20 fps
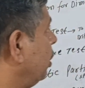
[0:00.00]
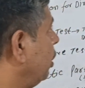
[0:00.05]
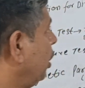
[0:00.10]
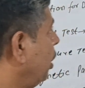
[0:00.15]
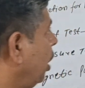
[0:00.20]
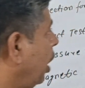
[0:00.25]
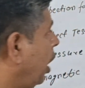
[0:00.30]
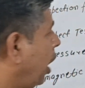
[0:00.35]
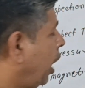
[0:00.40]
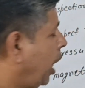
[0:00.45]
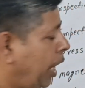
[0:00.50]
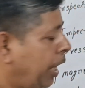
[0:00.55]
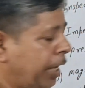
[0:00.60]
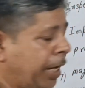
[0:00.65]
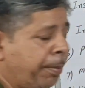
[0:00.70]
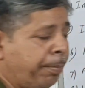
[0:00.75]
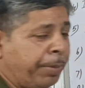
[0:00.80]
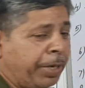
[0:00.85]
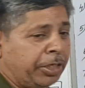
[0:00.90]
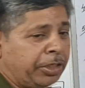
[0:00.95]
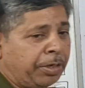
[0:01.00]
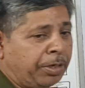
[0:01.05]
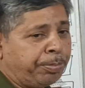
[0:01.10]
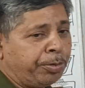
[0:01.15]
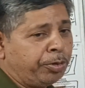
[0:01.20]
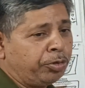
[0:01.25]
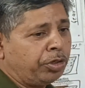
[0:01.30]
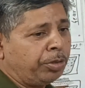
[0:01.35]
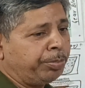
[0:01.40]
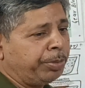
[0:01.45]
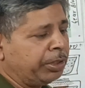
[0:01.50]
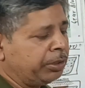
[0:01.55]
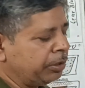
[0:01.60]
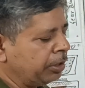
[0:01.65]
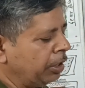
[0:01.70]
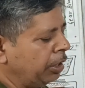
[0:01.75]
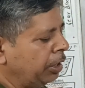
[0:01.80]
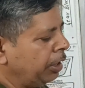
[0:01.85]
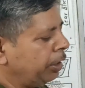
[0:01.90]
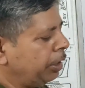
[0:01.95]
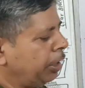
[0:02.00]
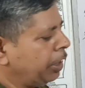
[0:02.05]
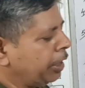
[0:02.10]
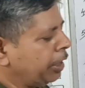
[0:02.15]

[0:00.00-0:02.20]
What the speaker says: High temperature fusion means the